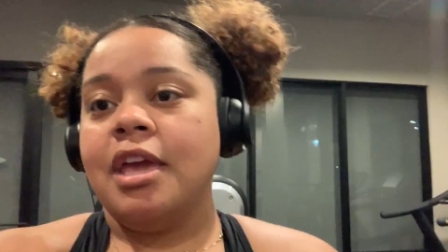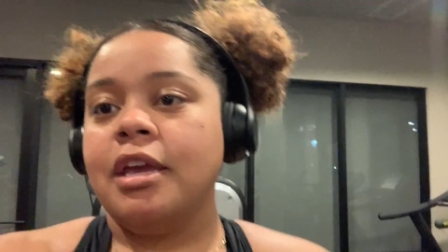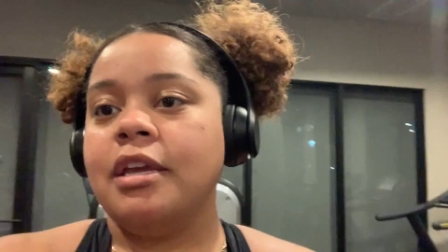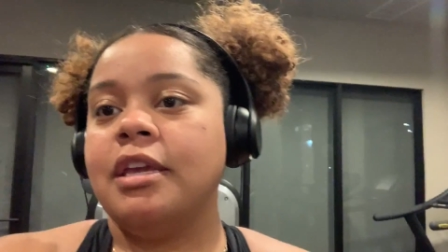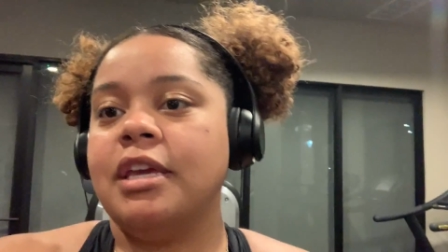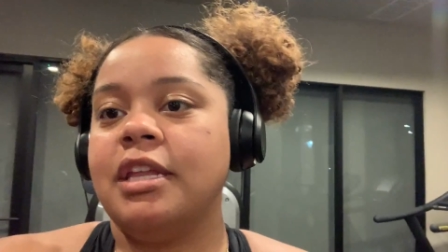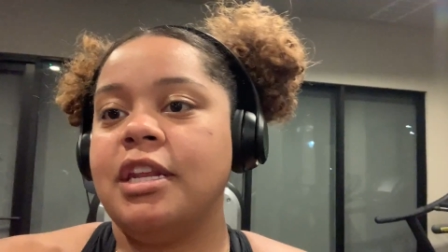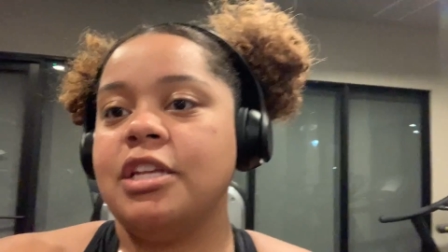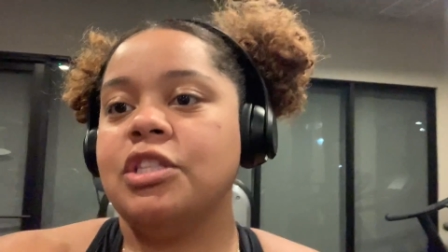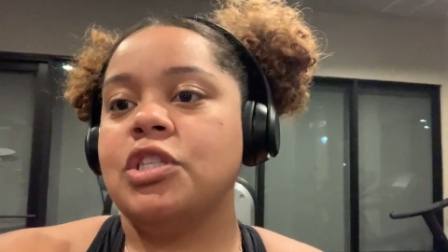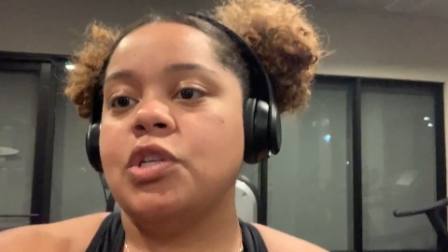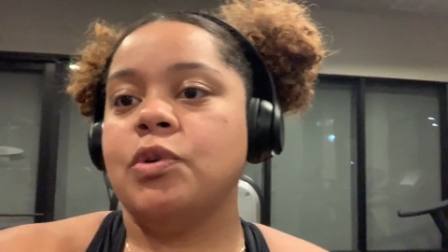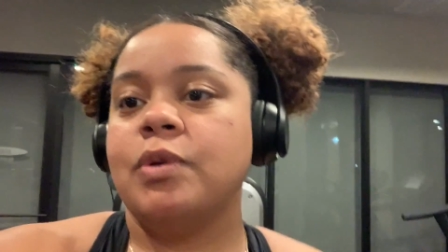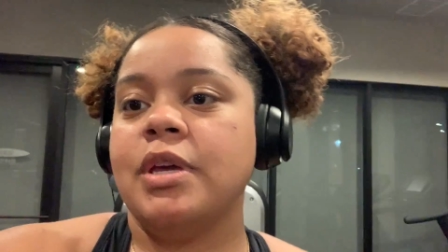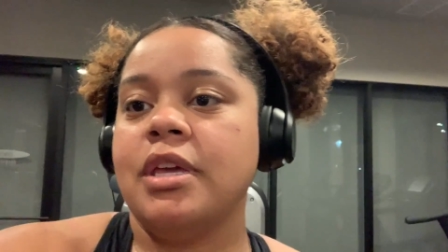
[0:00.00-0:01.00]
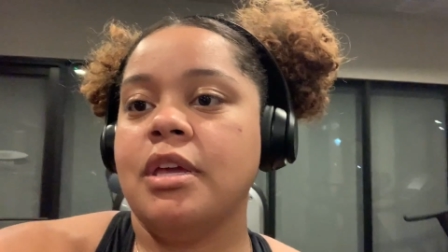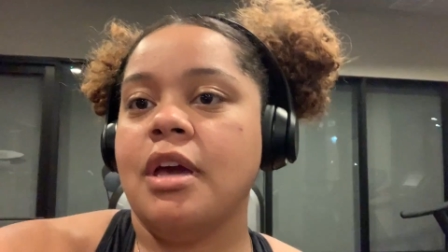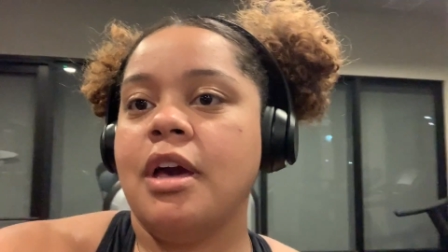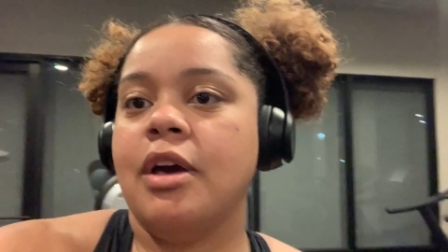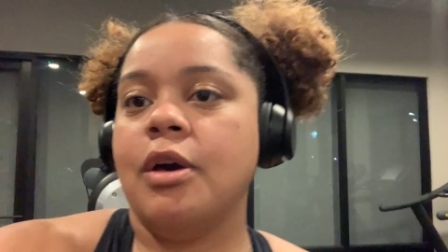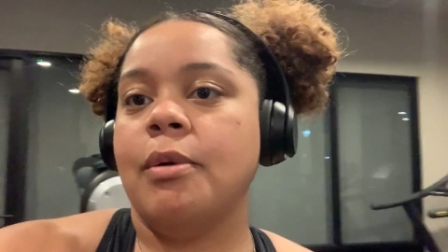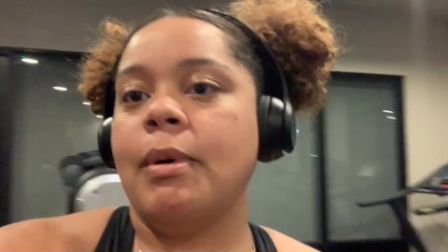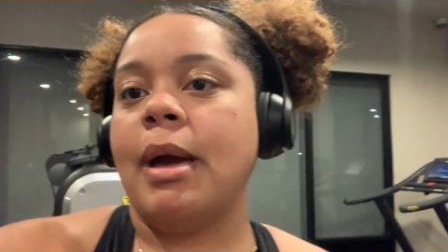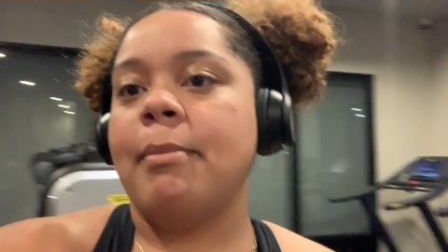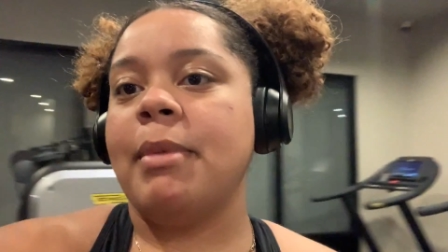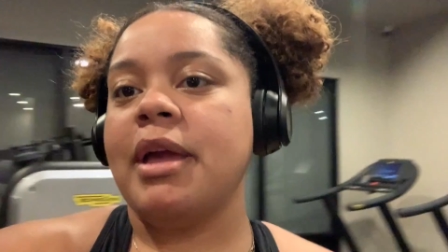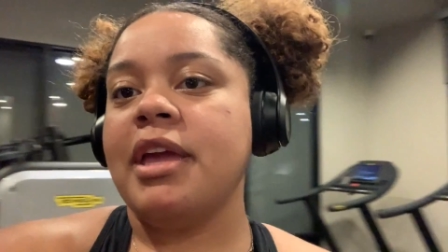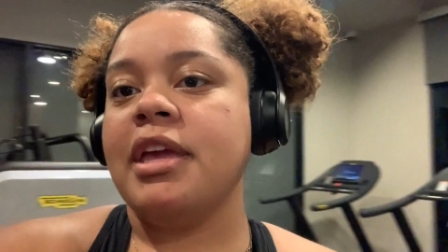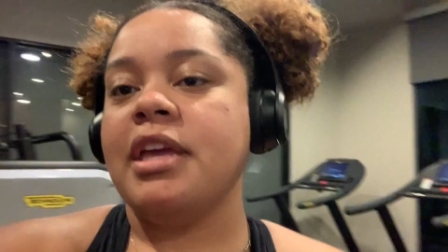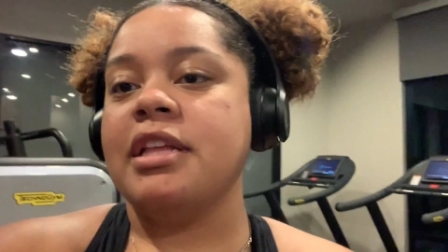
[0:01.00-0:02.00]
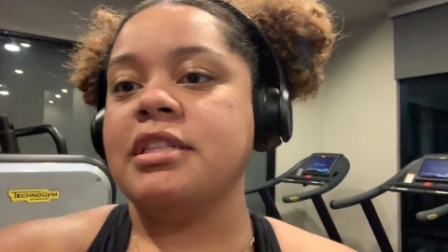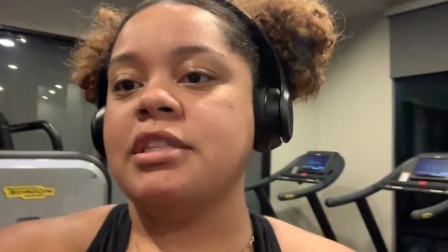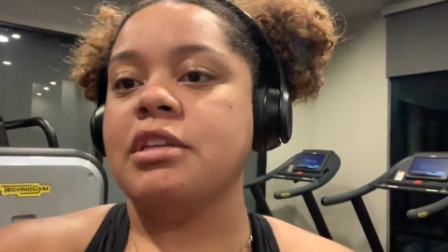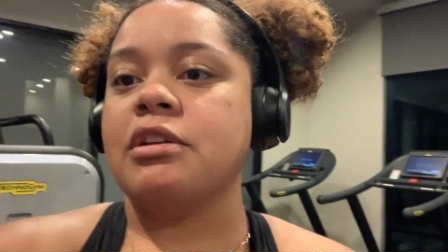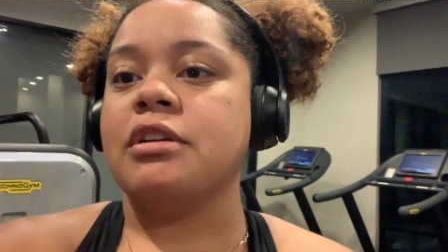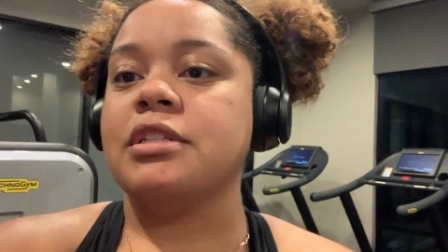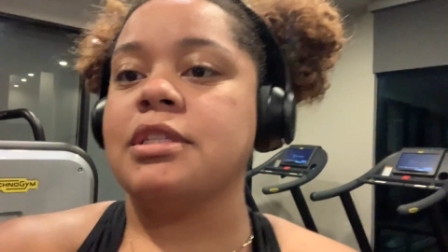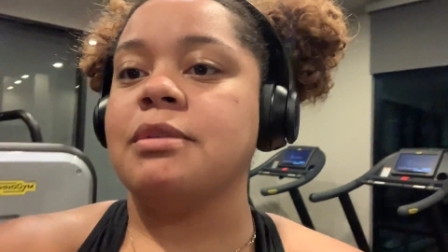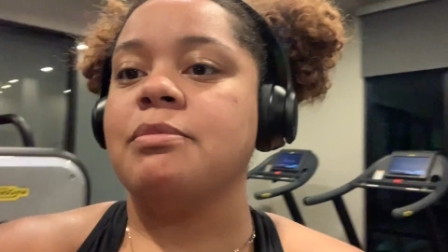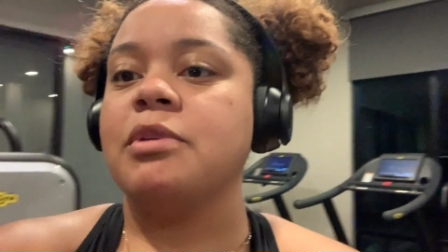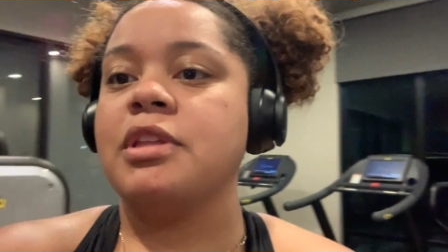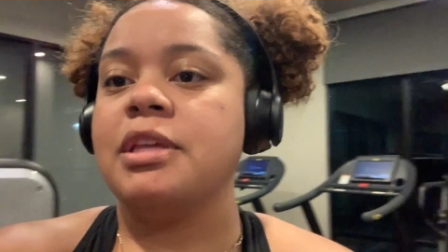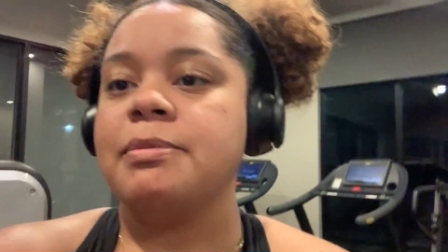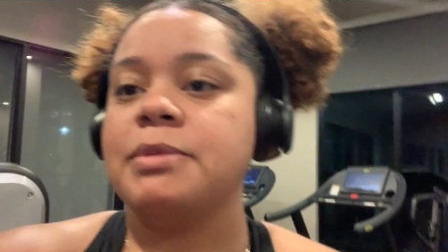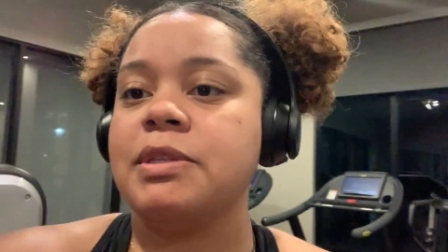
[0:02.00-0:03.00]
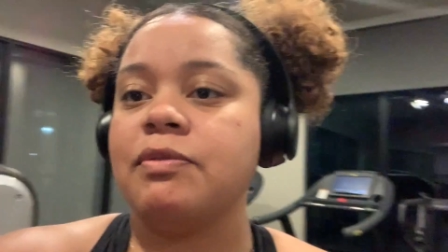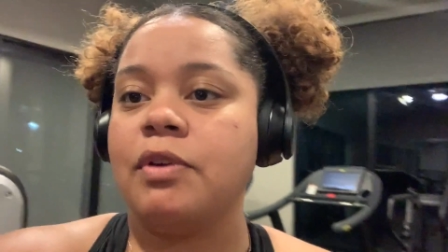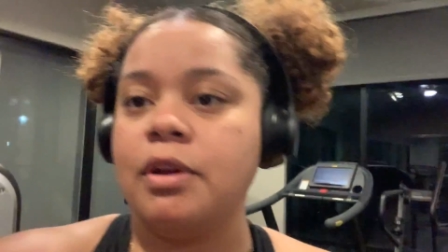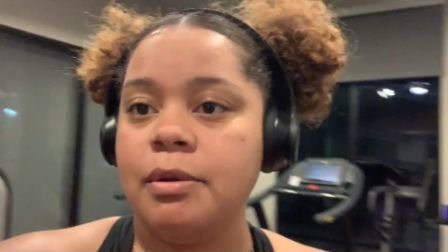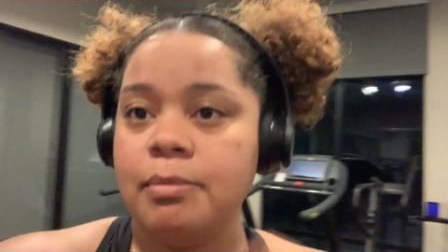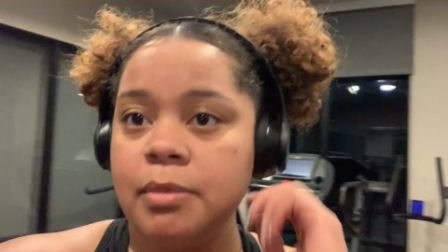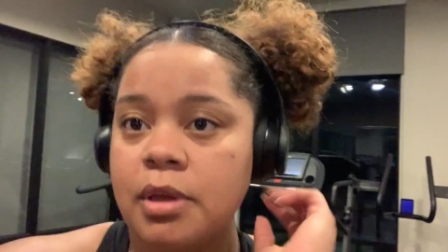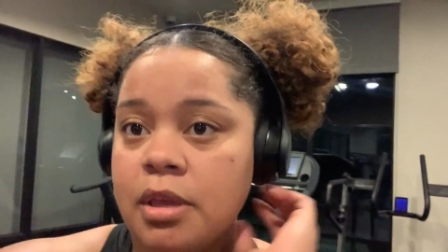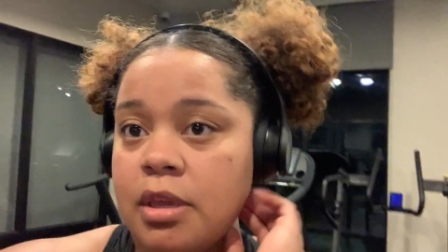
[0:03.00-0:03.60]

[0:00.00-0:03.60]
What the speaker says: get into it. I might insert some clips from